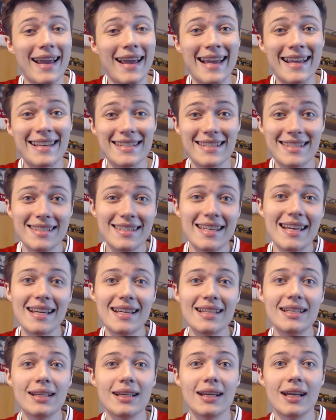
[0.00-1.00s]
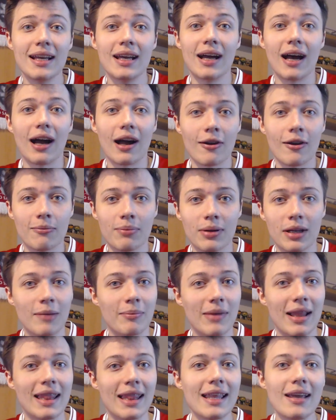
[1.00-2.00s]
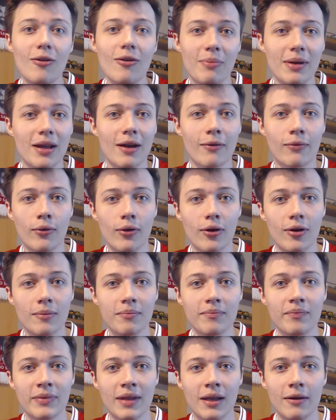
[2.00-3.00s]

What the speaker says: it did open up a little bit of room